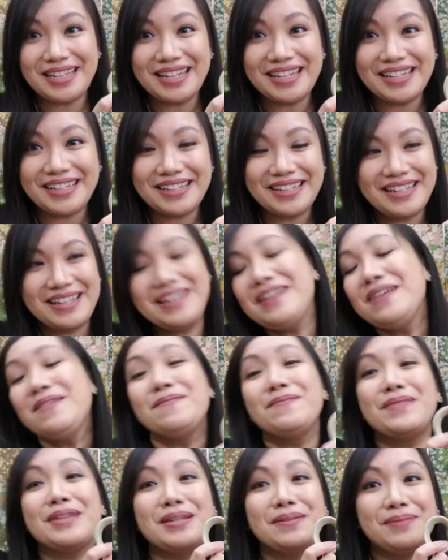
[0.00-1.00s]
like
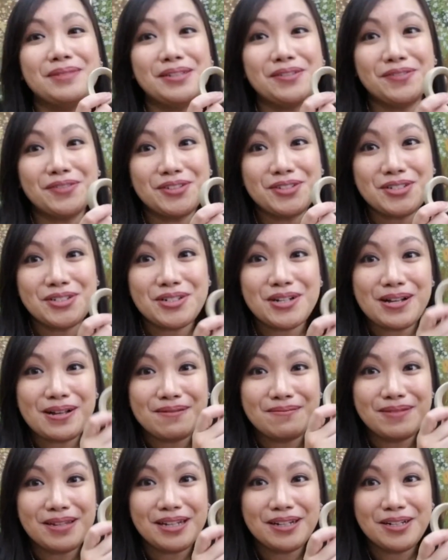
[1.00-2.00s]
maybe for
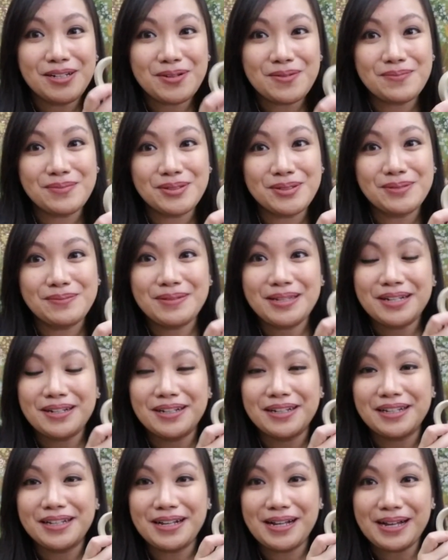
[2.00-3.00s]
strawberry or
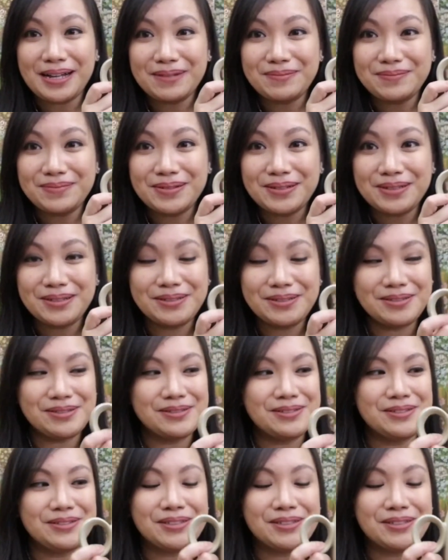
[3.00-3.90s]
blueberry compote